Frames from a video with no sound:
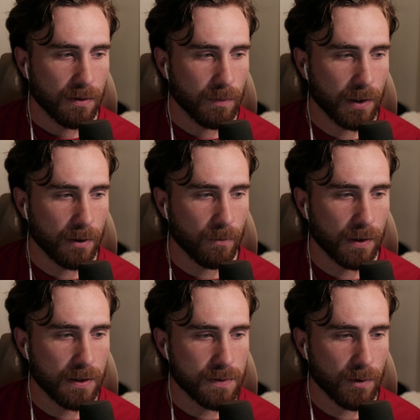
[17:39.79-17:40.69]
But
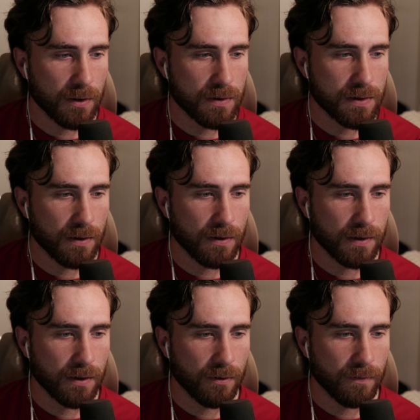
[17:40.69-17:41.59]
when his brothers saw
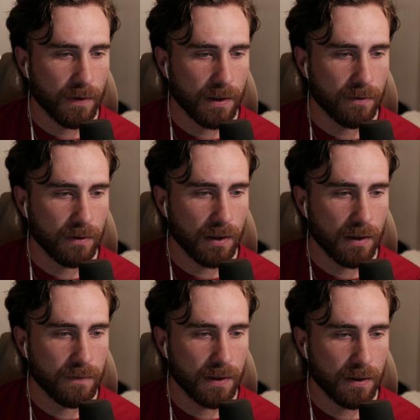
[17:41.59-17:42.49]
that their father
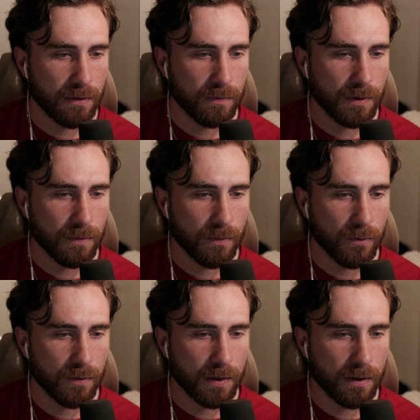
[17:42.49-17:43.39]
loved him
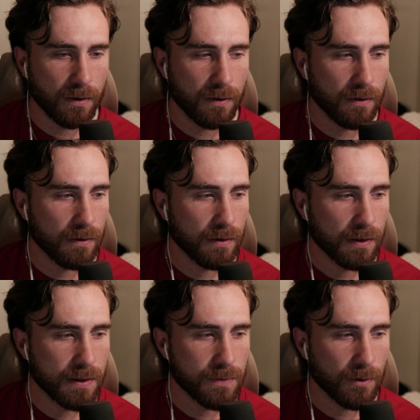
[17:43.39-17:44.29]
more than all
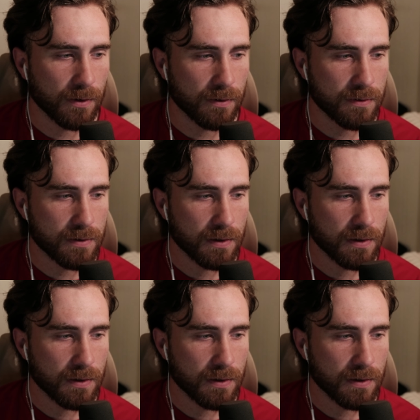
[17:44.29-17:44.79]
his brothers,